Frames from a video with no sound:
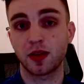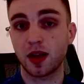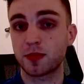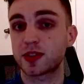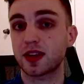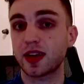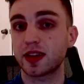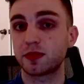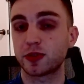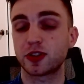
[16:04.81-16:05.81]

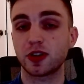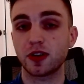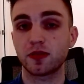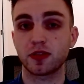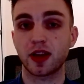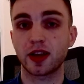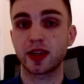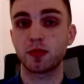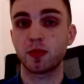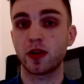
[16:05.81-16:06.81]
upside return for
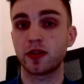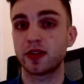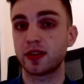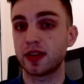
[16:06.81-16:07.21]
Lockheed Martin